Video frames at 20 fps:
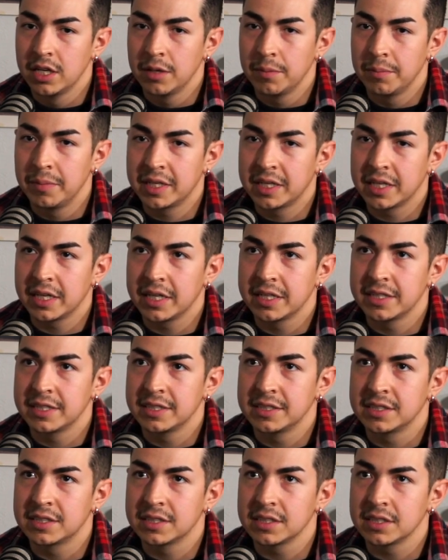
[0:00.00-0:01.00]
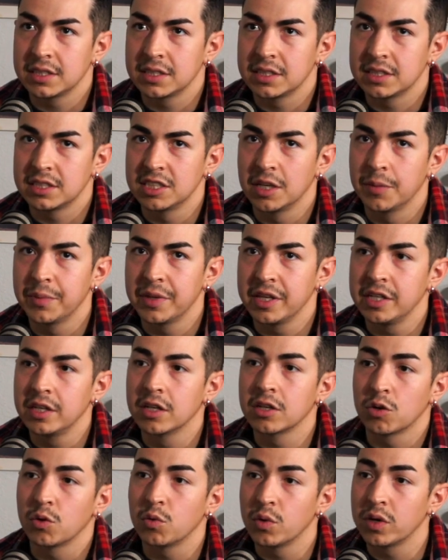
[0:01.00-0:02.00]
because some of the
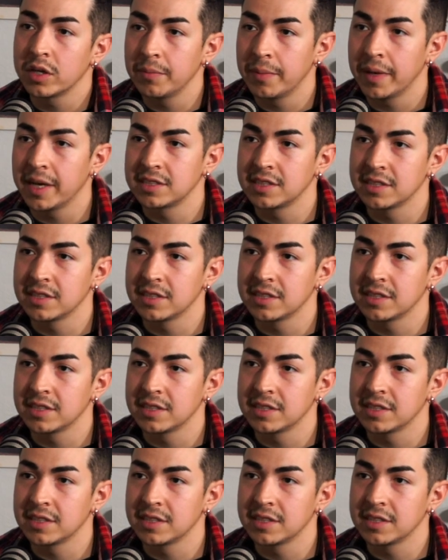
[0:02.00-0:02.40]
younger running backs